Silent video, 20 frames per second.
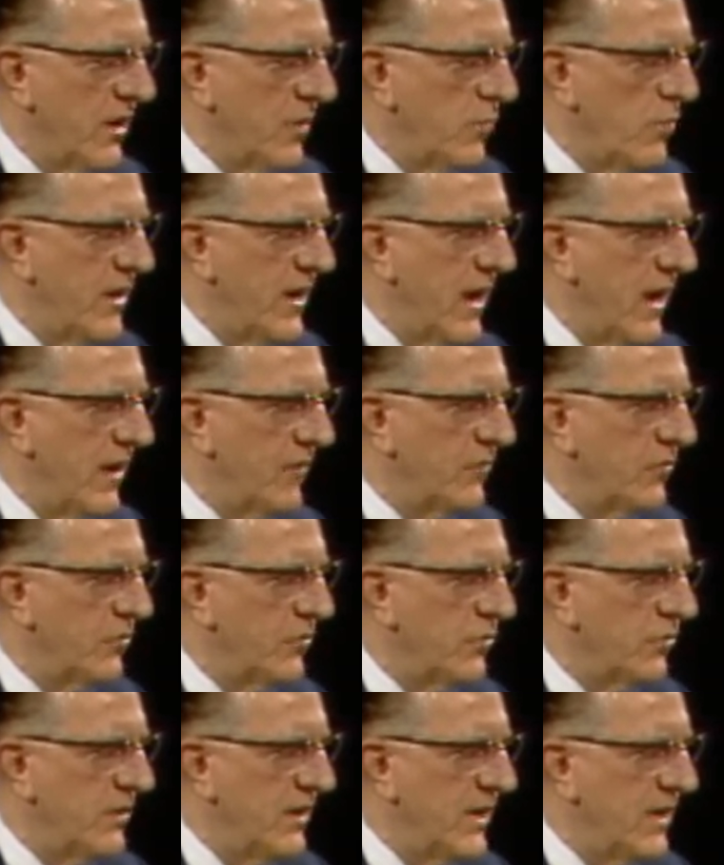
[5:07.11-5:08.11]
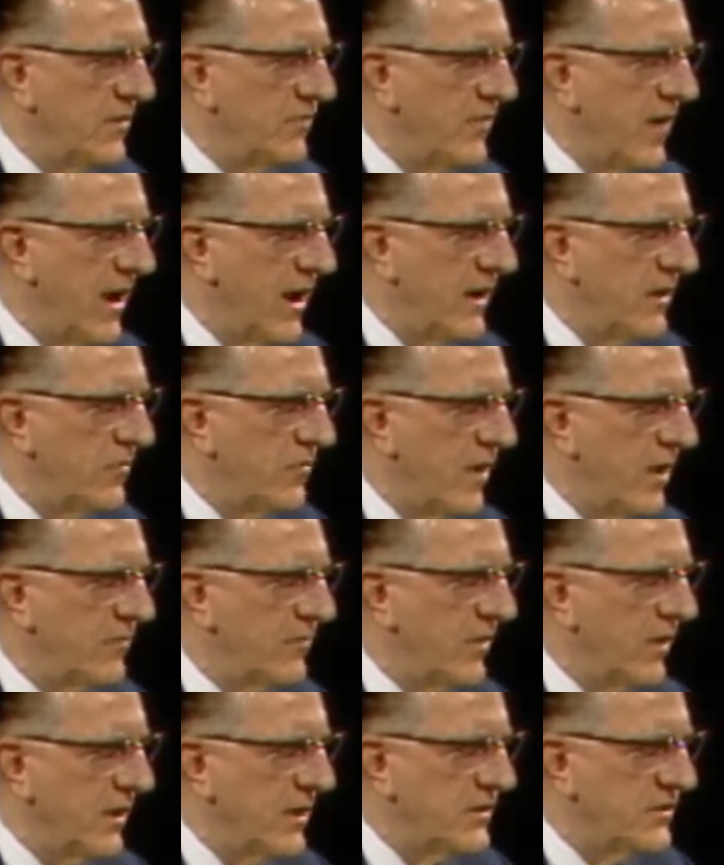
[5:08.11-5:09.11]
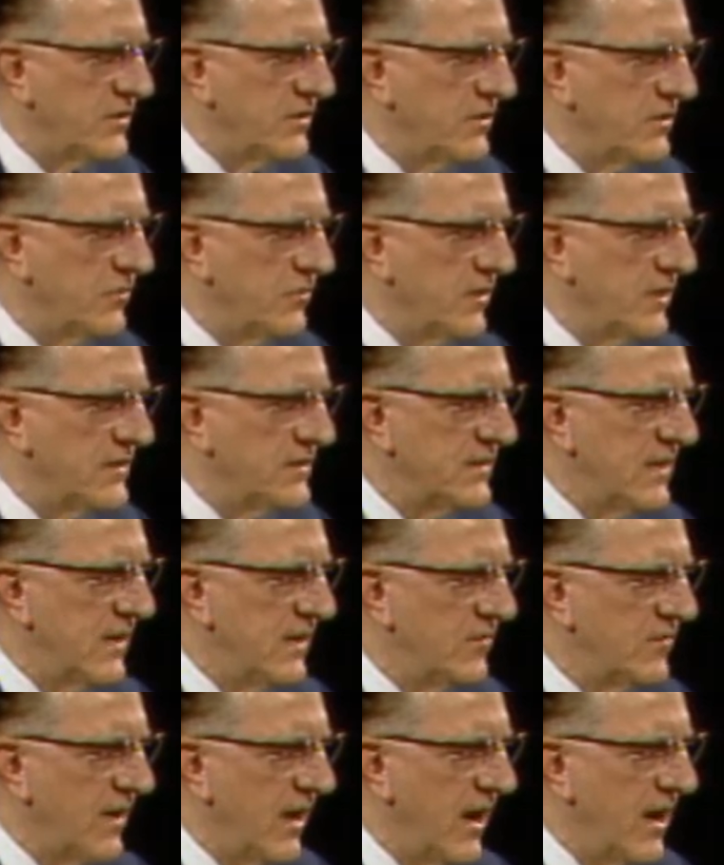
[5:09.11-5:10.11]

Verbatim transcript: we have through divine revelation received